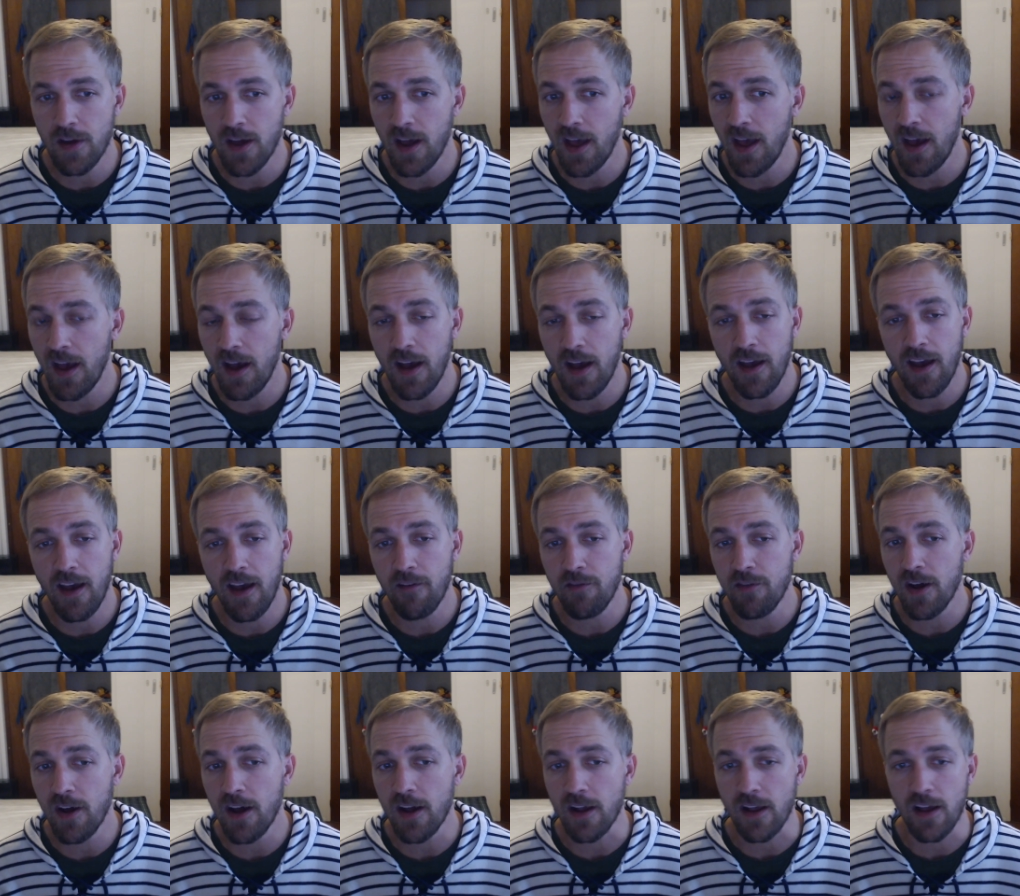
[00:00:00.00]
I have
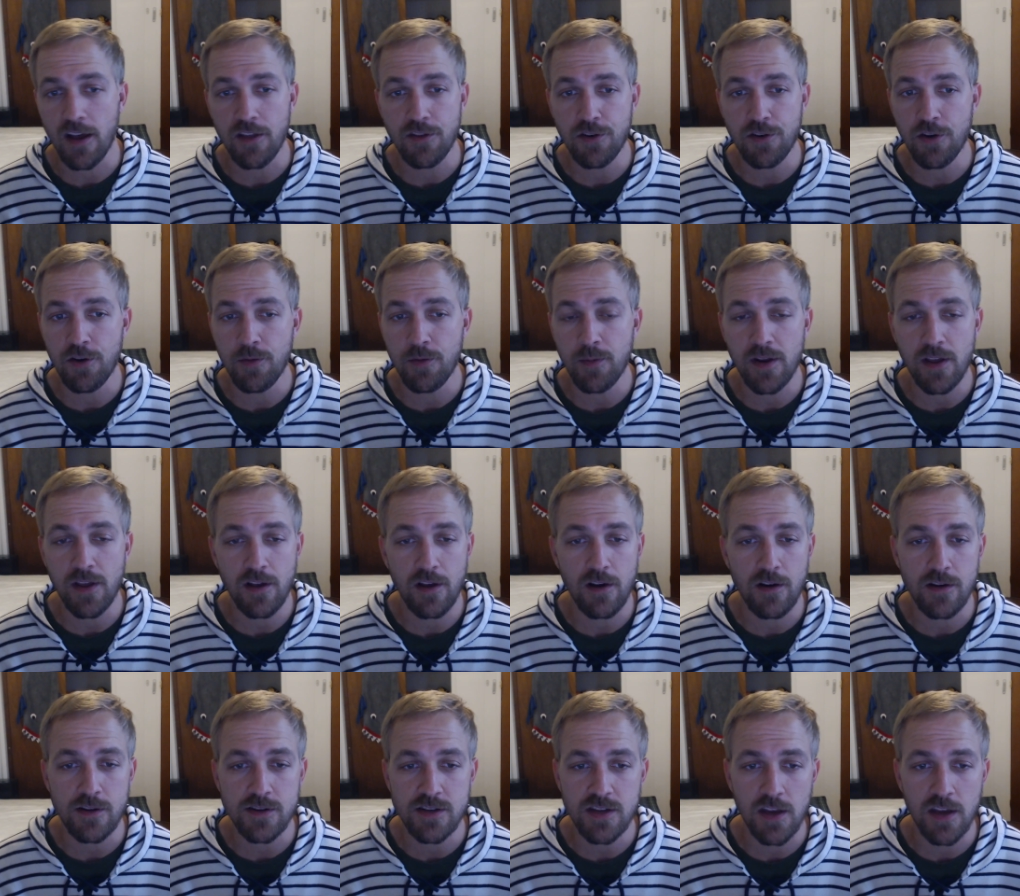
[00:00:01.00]
not gotten to know many
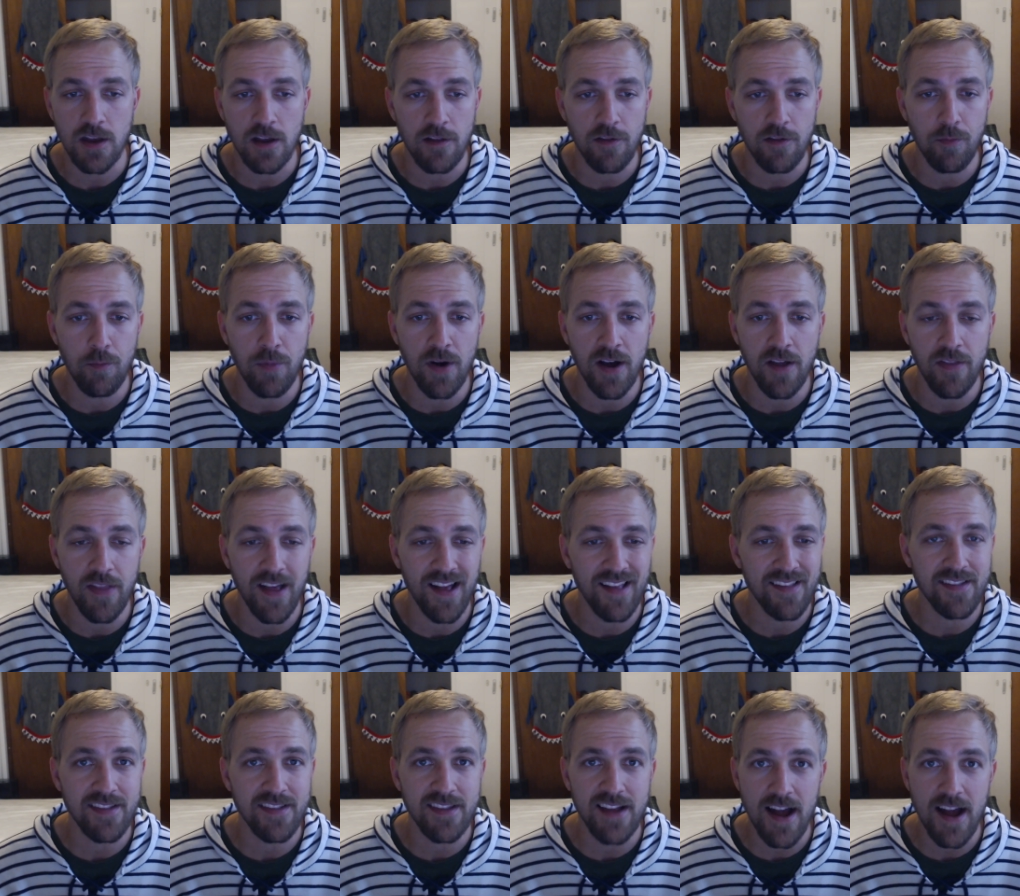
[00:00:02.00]
college kids, but
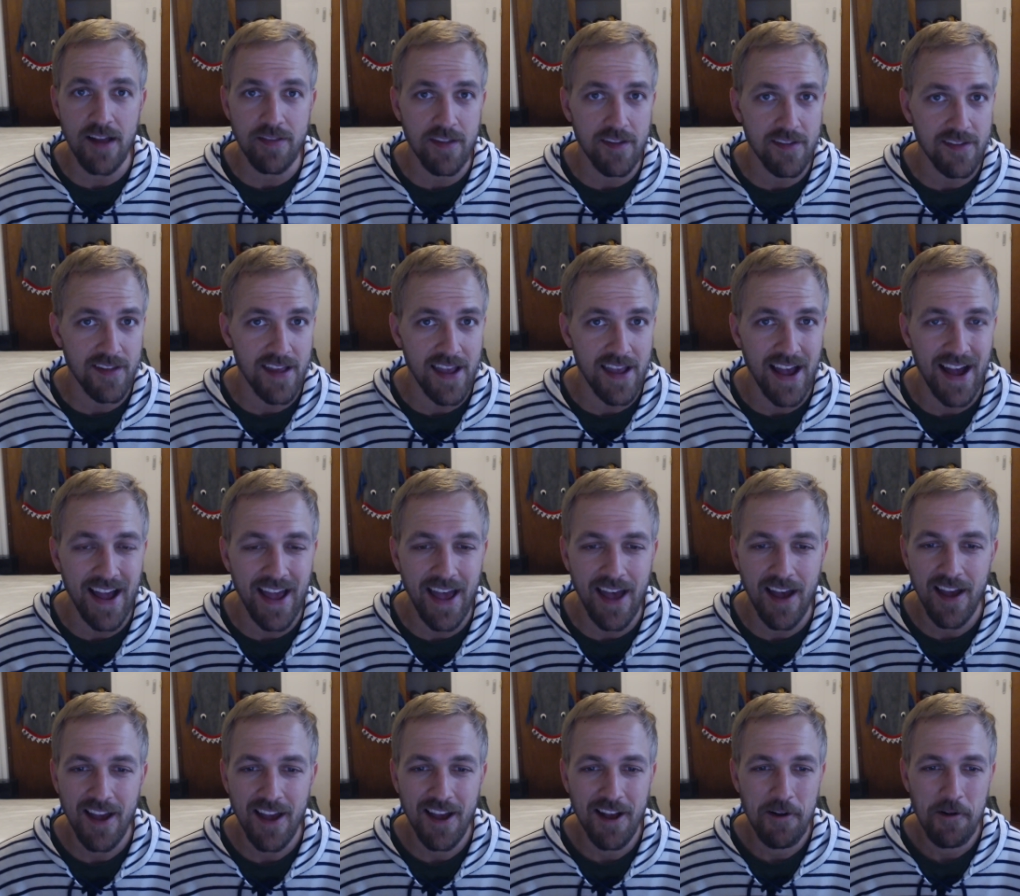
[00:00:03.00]
that's not to say
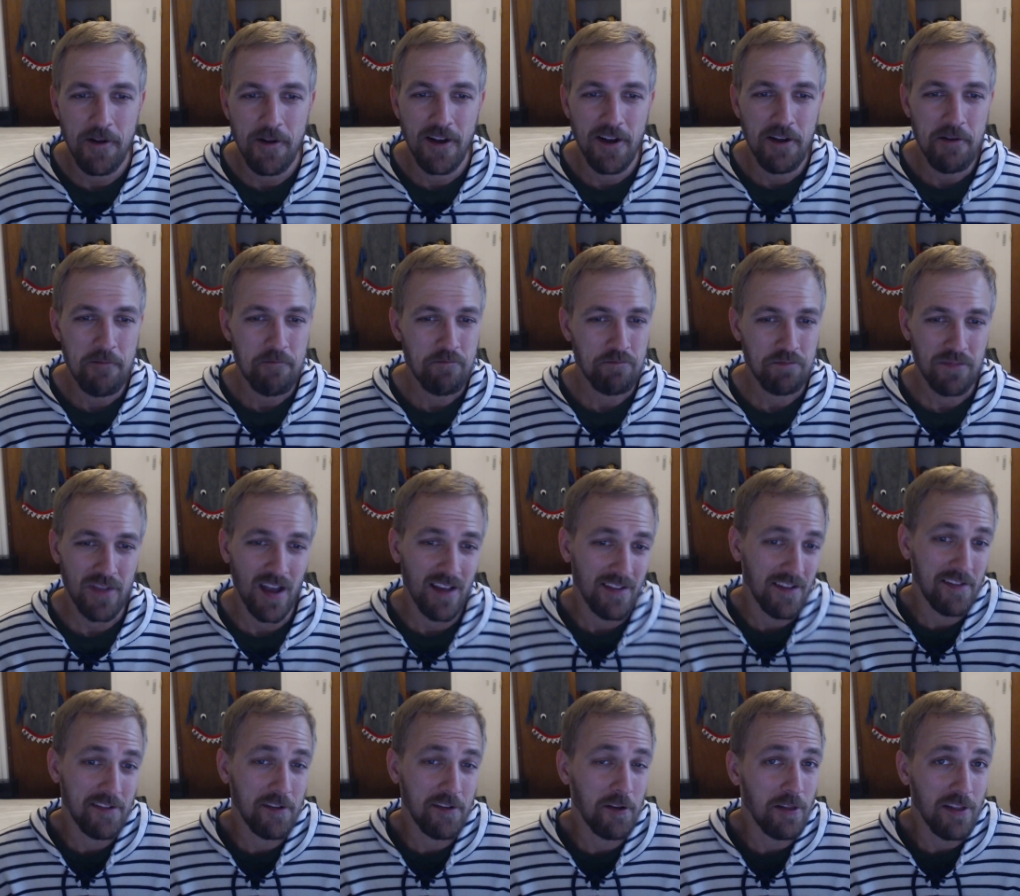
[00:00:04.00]

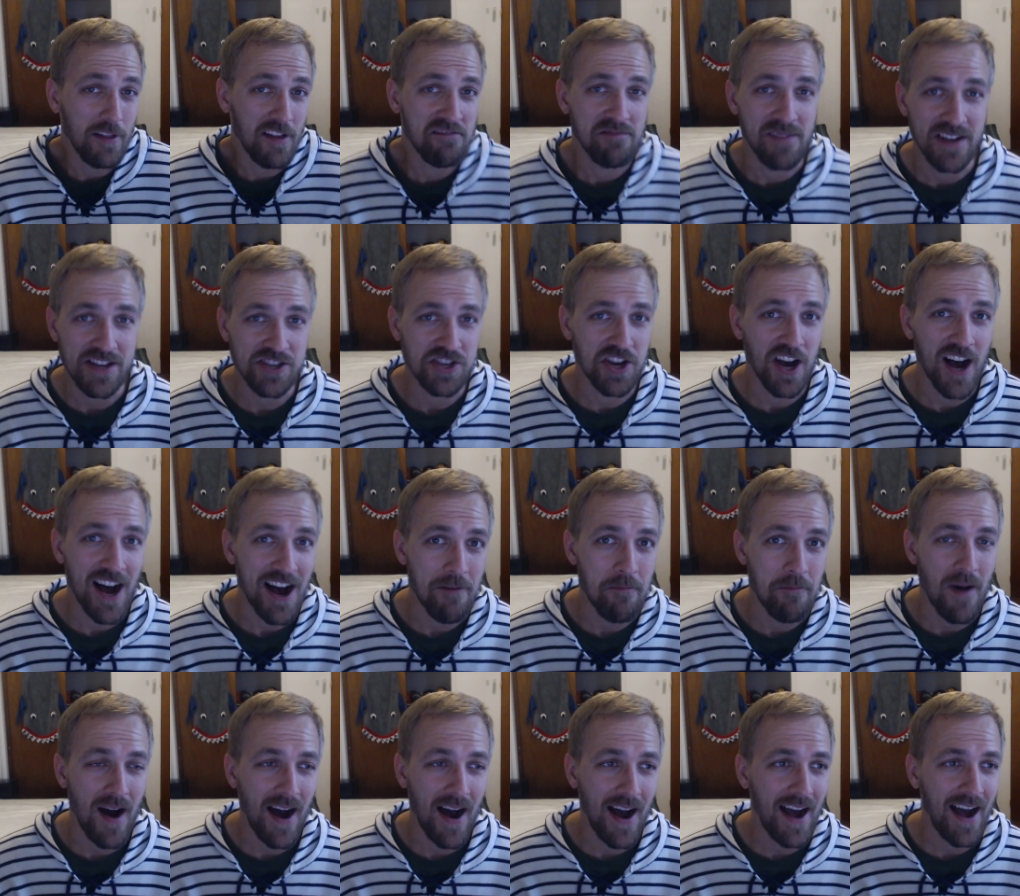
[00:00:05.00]
I still love my
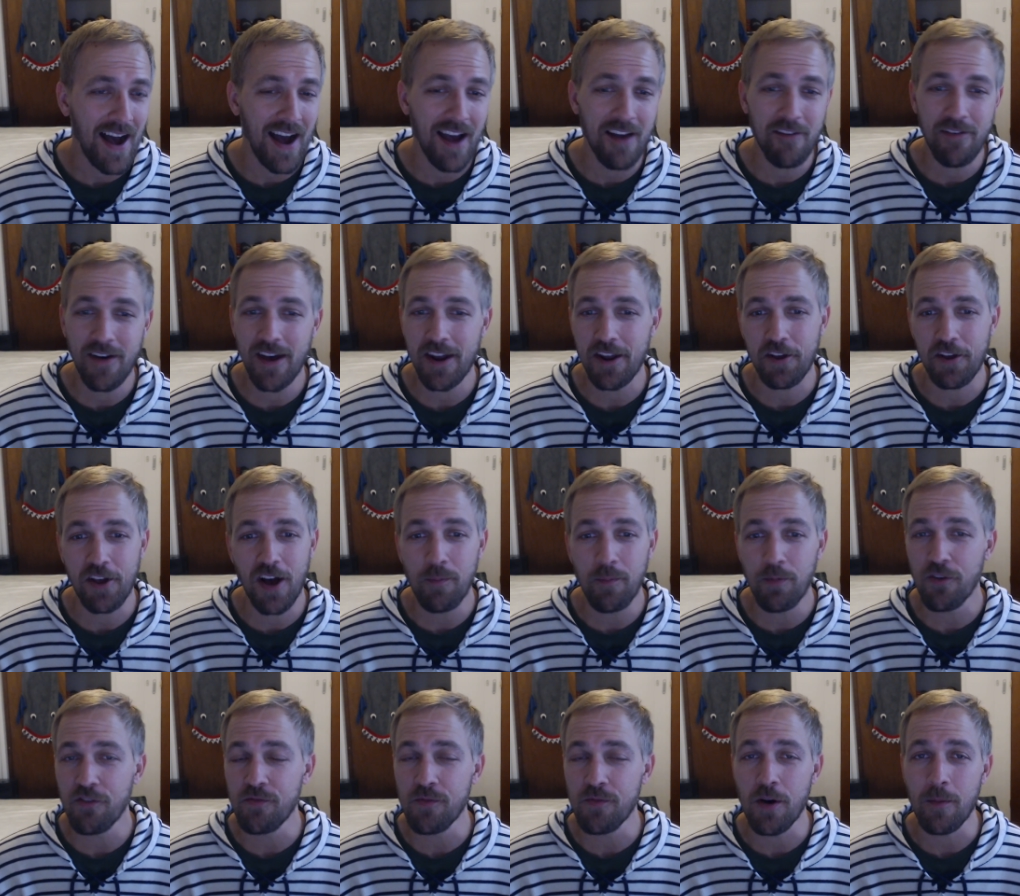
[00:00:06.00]
job. I've had a
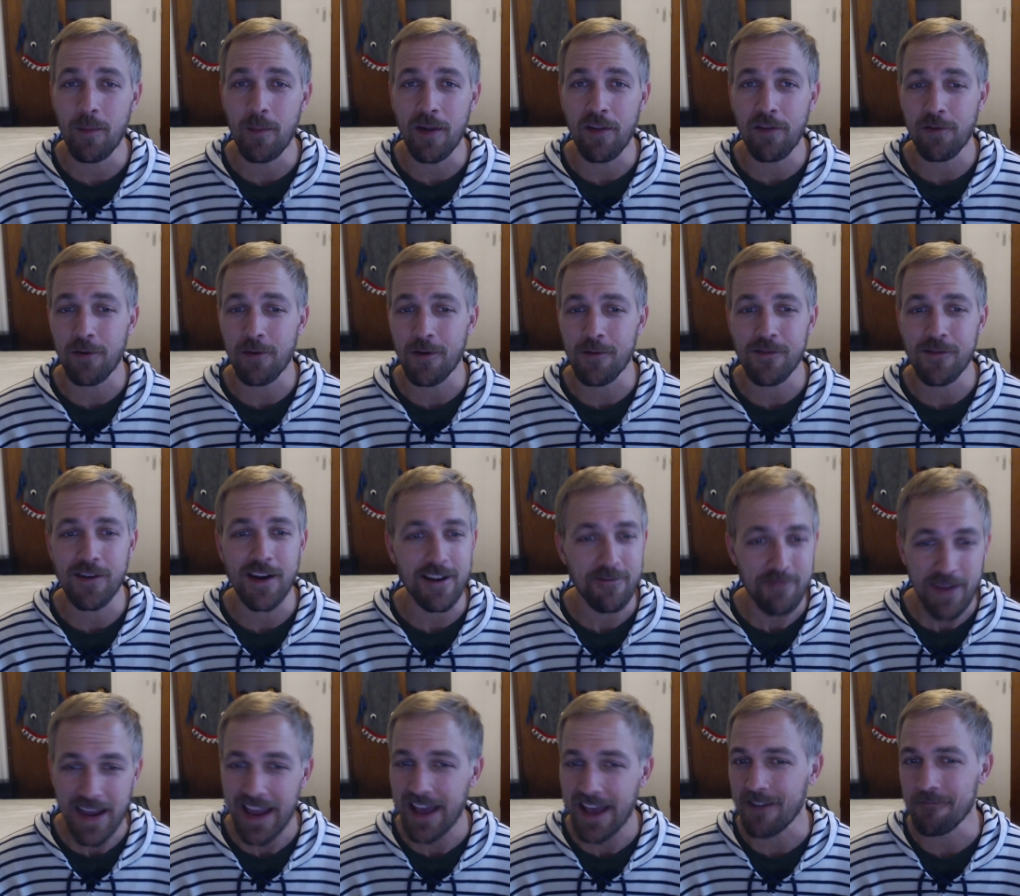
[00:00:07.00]
couple of moments where I'm
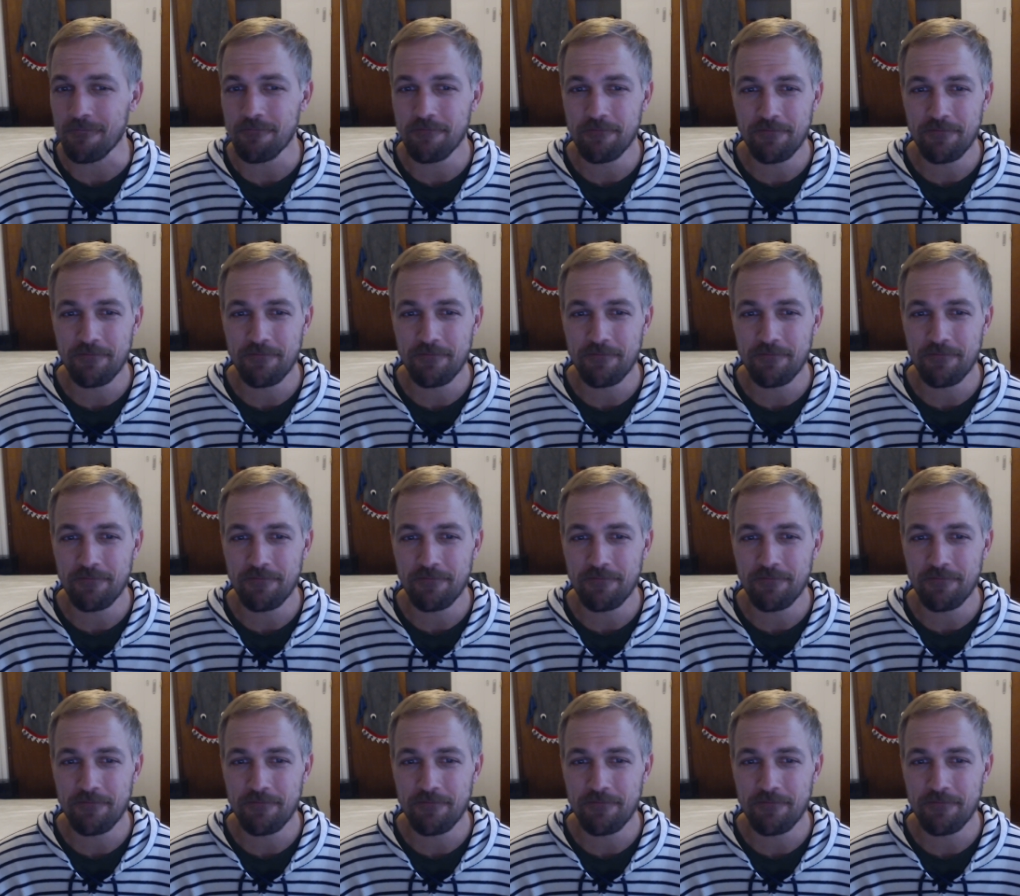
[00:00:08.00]
like, man,